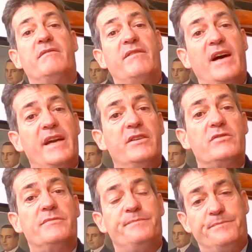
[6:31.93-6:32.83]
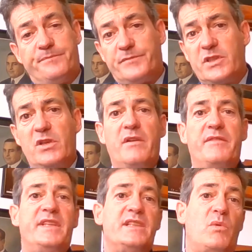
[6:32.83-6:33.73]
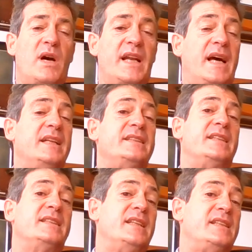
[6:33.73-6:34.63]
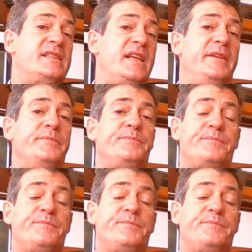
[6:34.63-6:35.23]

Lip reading: virus. So if it is 100, let's say,